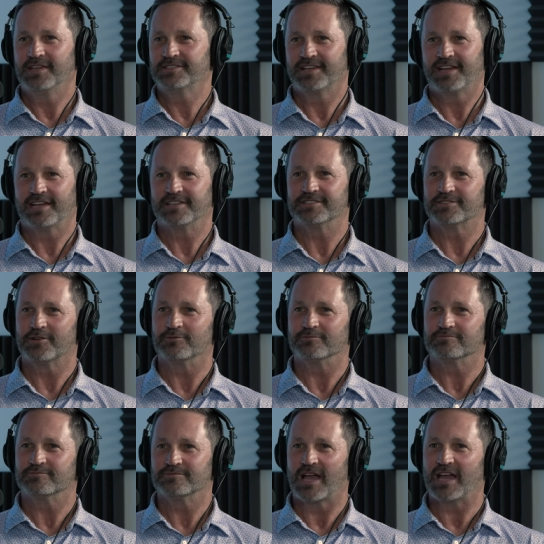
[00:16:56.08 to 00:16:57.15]
he said, I just don't
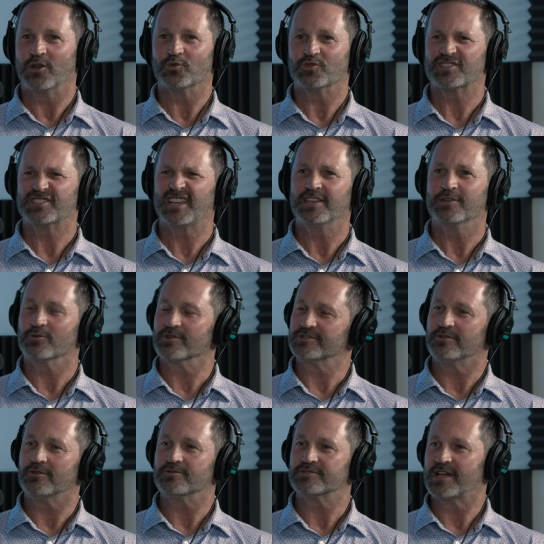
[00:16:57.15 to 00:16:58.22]
I don't see the
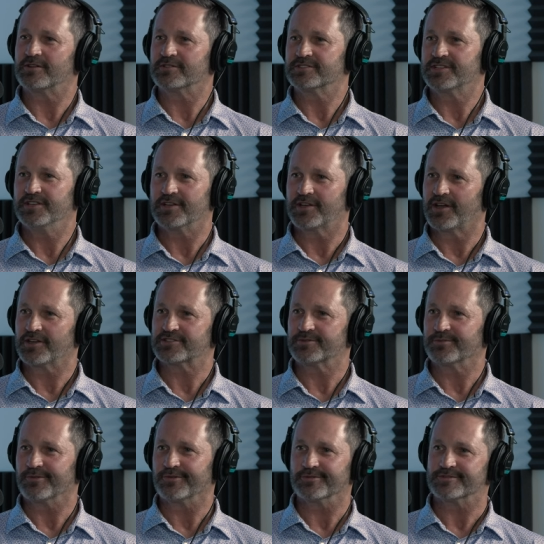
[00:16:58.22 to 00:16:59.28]
results. I don't see the
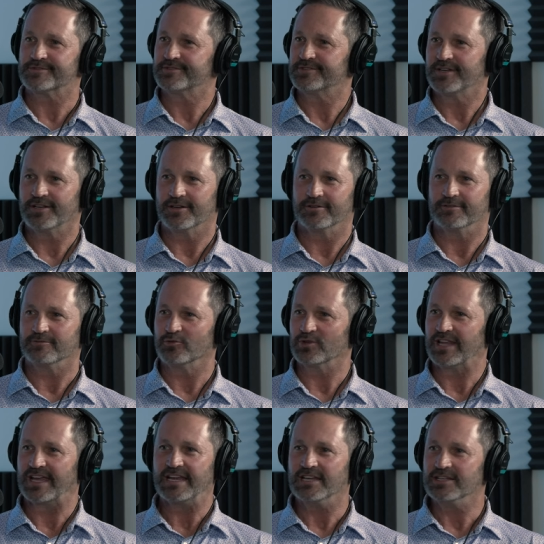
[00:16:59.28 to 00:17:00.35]
customers, you know,
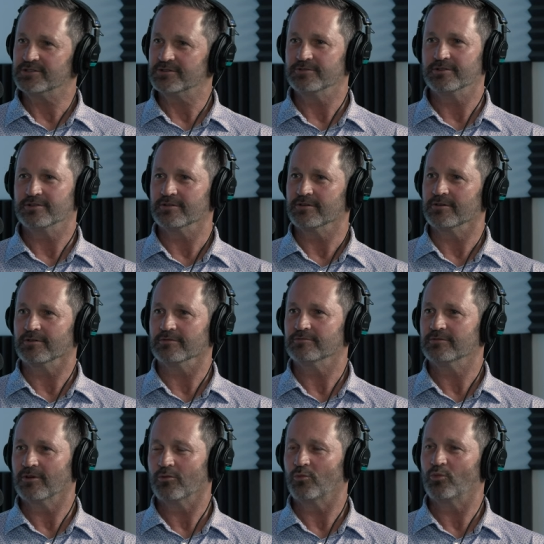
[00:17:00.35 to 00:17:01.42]
relating to you or,
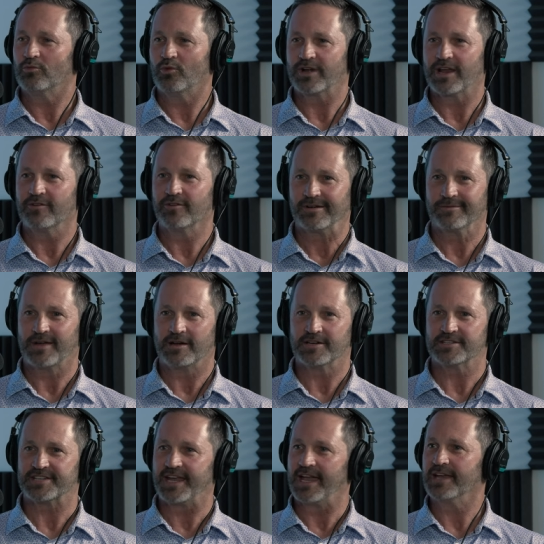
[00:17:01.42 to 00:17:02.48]
or whatever. And I
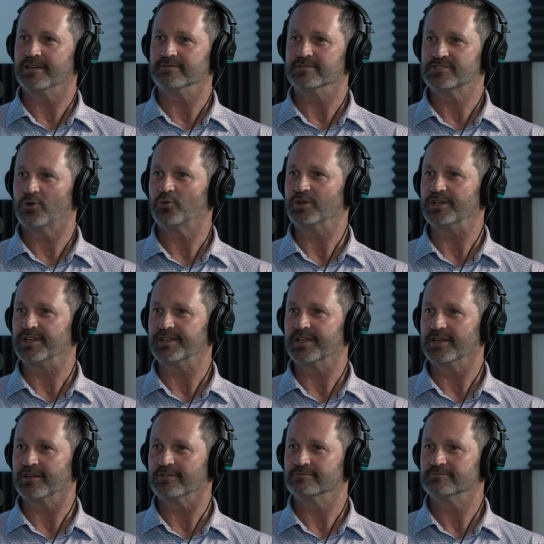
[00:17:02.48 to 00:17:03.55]
honestly, hadn't sold
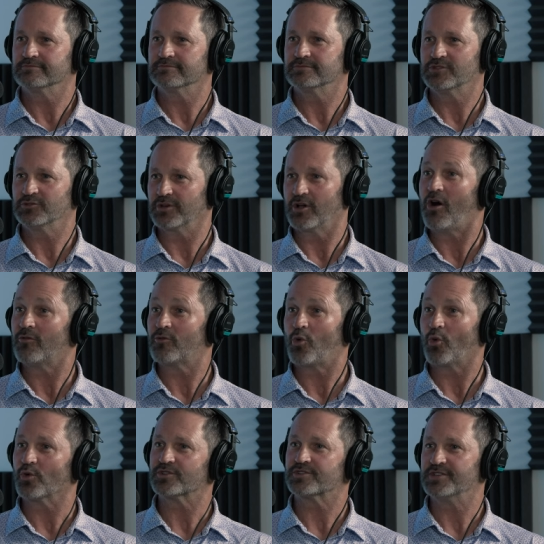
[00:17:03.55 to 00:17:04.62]
anything to a golf
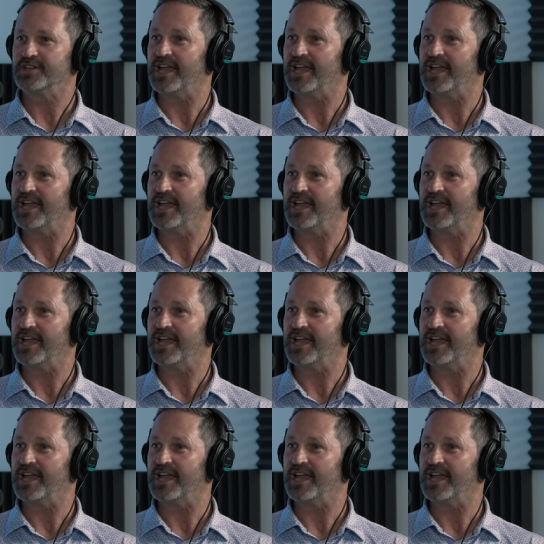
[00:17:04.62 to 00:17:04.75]
course